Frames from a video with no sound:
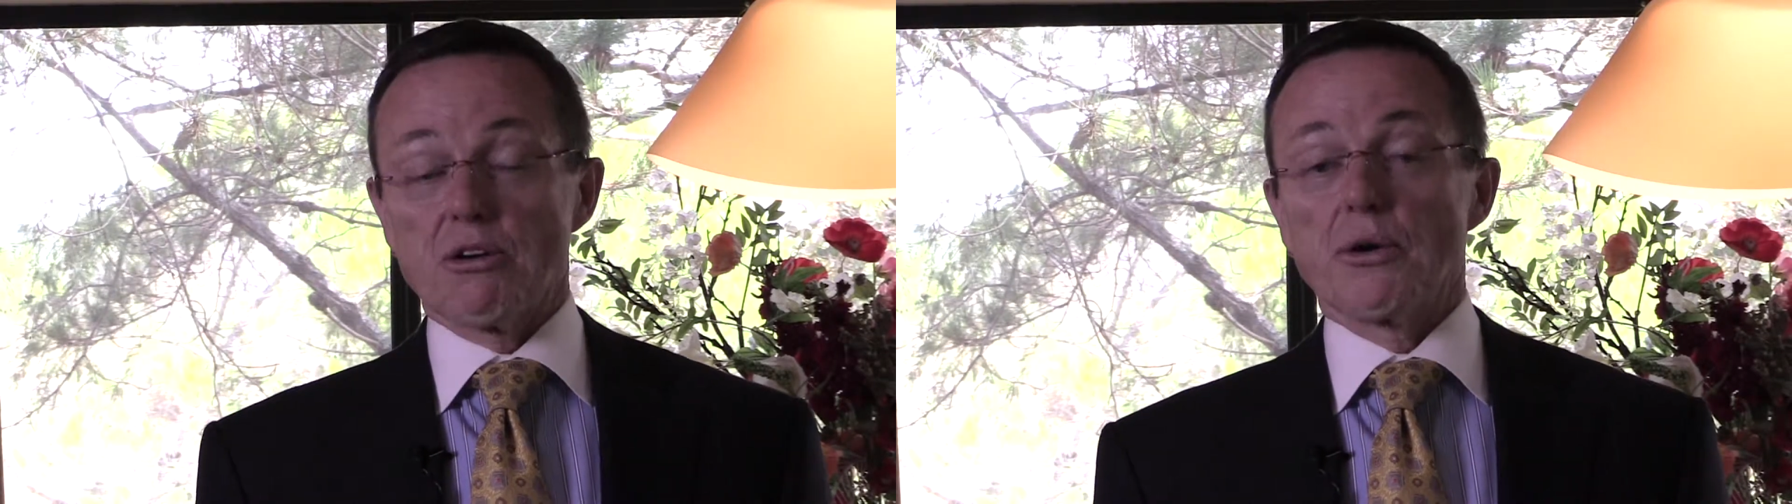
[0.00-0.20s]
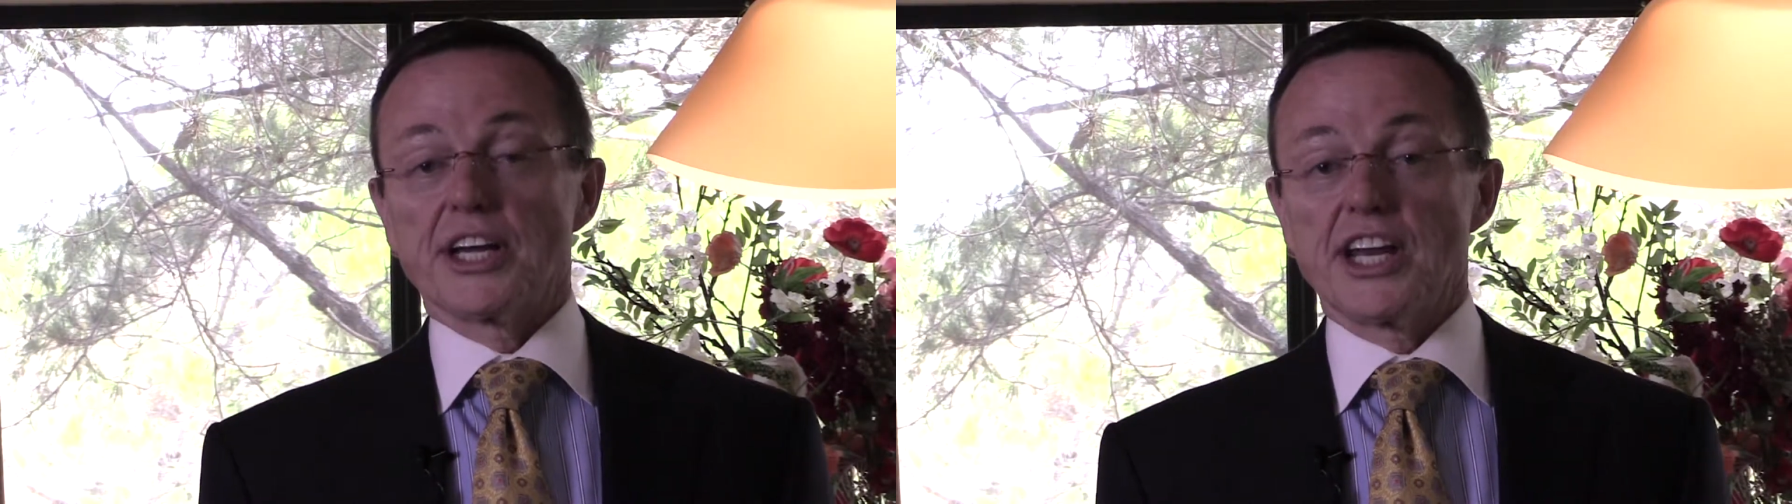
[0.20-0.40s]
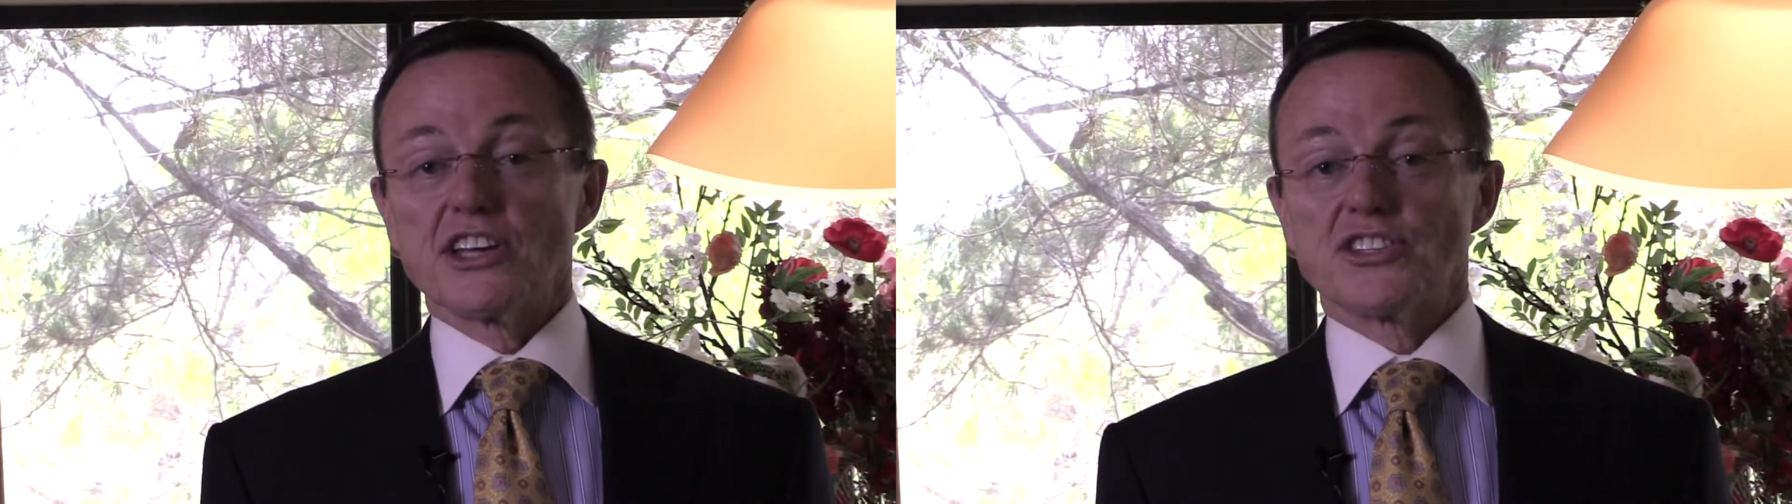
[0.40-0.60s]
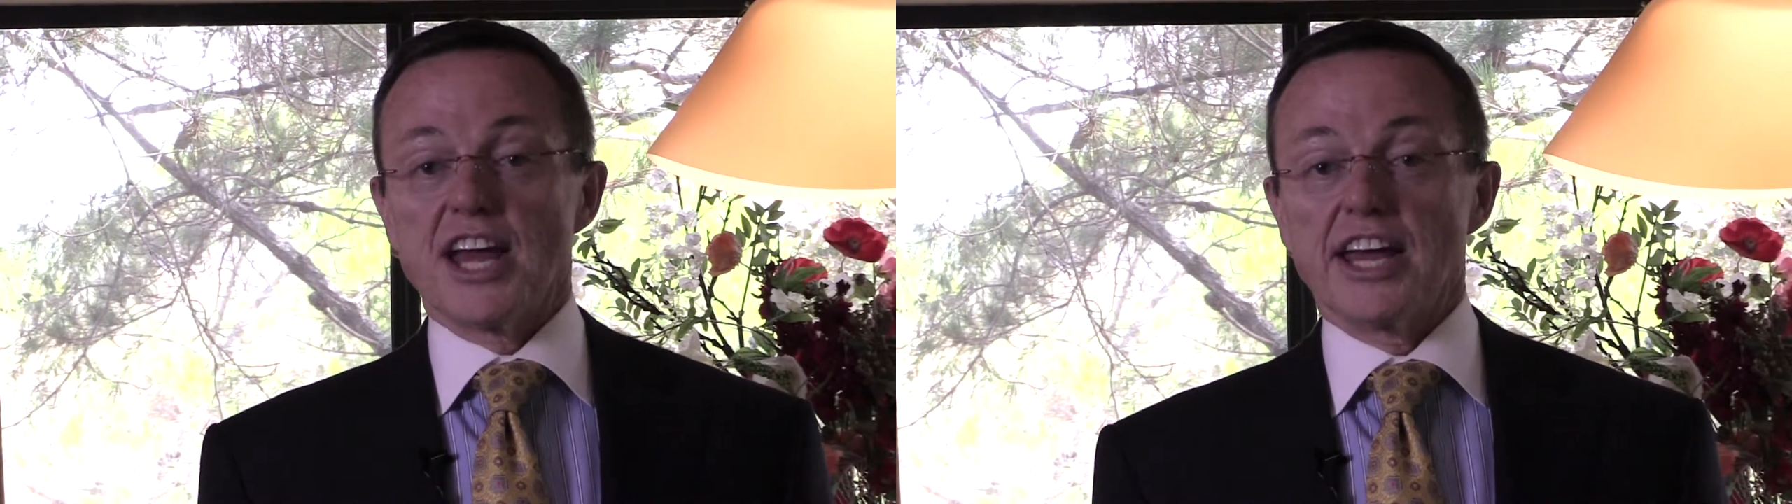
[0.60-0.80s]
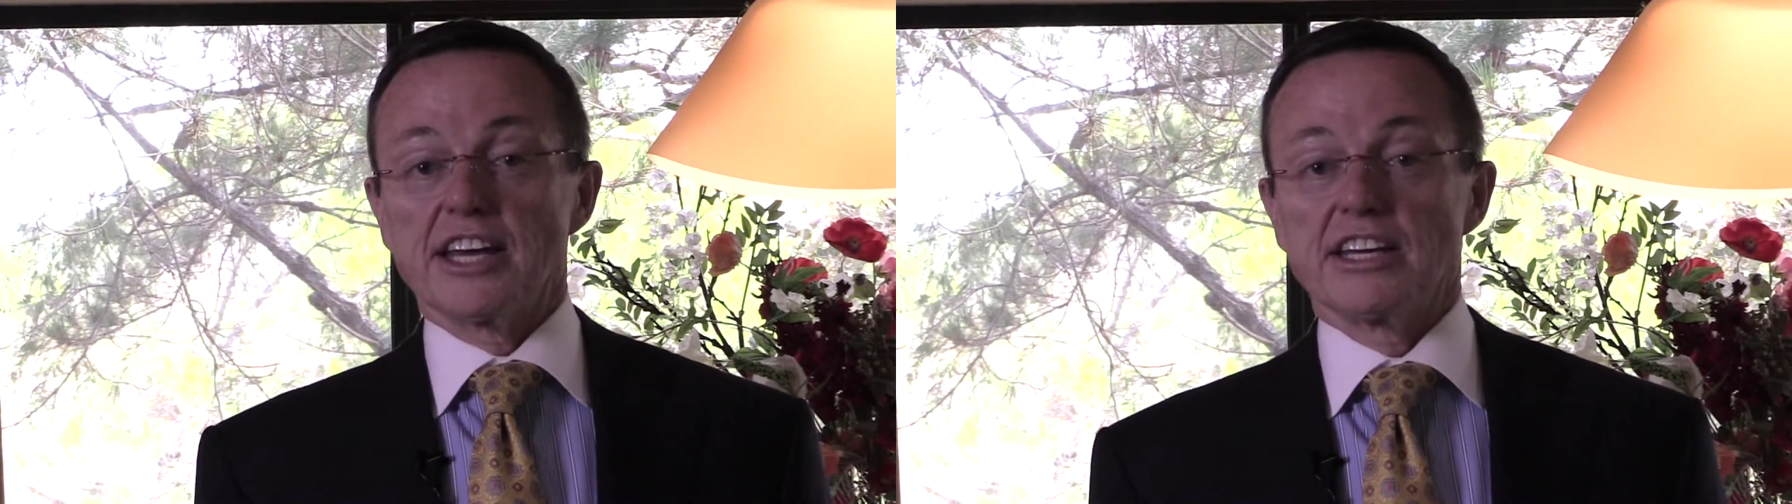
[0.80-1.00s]
in growing a
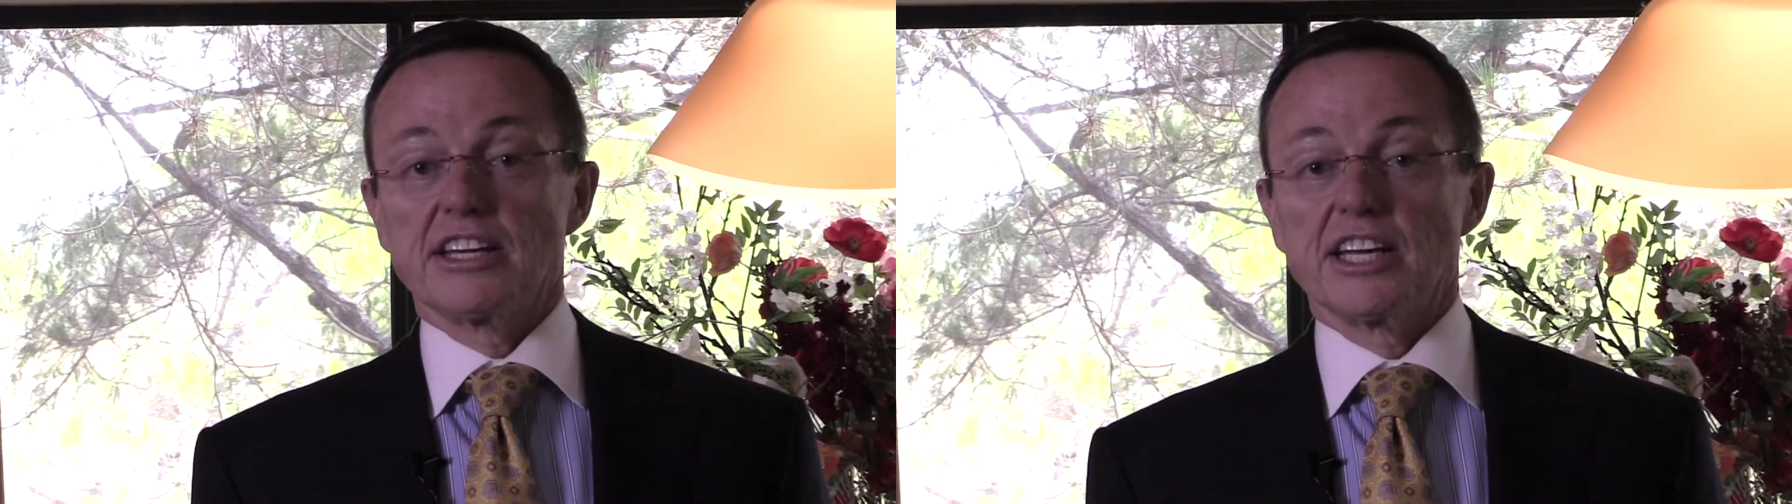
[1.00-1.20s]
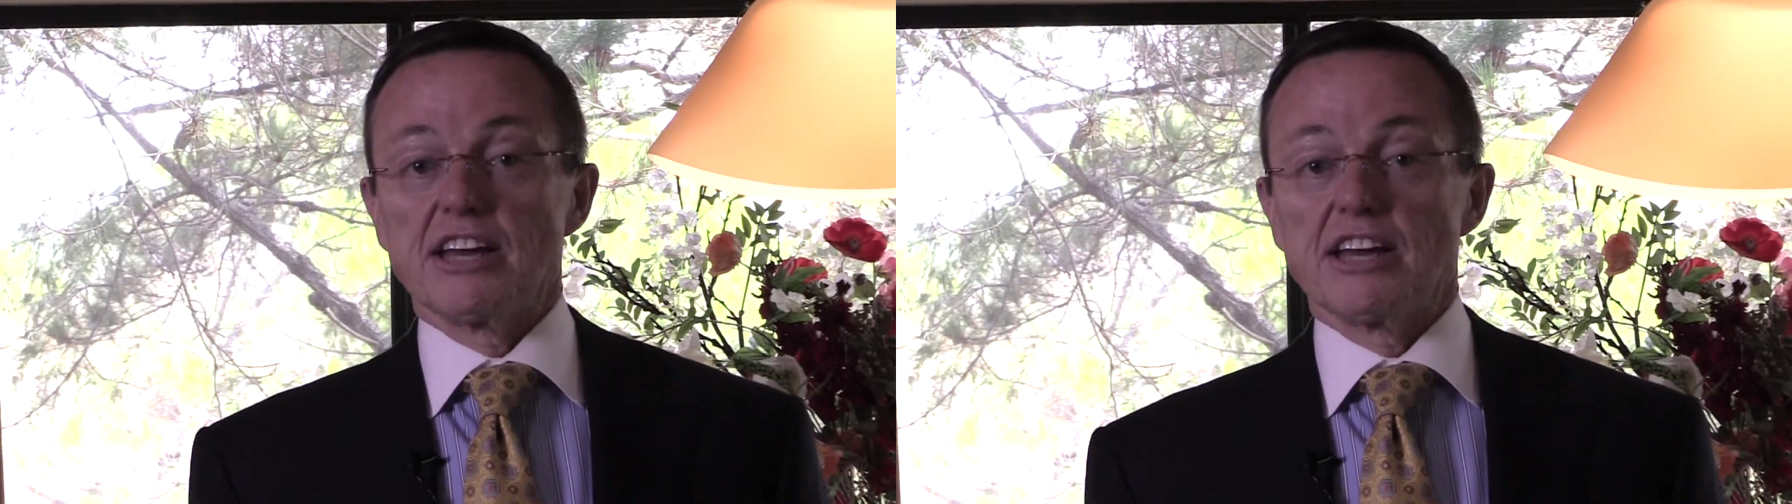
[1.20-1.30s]
nest egg.